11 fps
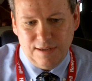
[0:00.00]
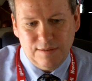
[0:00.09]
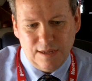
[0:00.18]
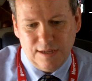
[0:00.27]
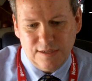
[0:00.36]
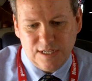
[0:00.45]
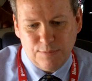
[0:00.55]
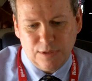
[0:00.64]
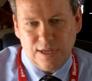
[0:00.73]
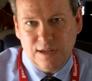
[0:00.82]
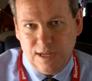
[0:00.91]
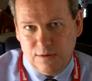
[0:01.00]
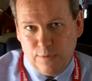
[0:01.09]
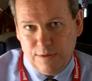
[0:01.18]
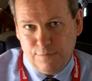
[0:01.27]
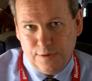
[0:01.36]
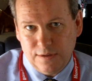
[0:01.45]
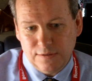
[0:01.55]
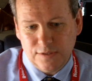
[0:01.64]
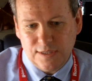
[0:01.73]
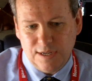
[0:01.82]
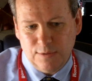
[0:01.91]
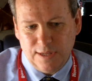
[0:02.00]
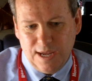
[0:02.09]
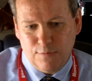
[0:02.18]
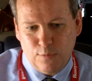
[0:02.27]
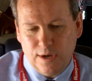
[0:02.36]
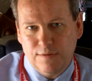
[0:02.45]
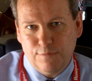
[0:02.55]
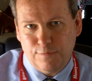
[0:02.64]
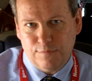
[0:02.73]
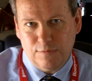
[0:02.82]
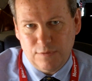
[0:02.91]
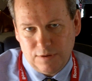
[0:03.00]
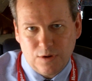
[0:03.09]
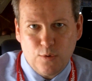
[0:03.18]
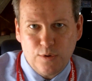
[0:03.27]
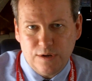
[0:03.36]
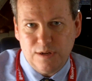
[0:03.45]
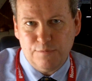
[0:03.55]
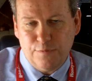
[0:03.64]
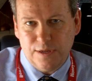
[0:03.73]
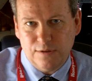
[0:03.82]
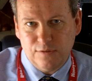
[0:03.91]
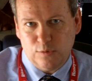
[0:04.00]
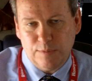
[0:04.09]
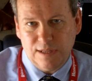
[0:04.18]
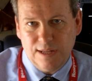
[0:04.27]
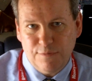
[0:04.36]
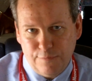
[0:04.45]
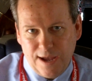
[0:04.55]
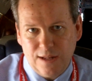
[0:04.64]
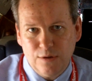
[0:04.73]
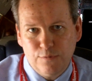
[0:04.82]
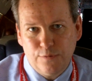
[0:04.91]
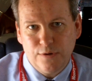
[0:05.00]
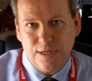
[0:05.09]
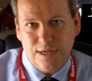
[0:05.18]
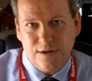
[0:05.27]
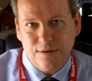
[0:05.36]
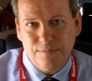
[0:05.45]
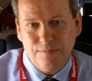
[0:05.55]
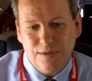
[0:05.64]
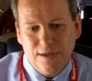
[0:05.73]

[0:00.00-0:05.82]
they typically in wheat fields, they will have 1/4 of their fields will be left fallow for a year,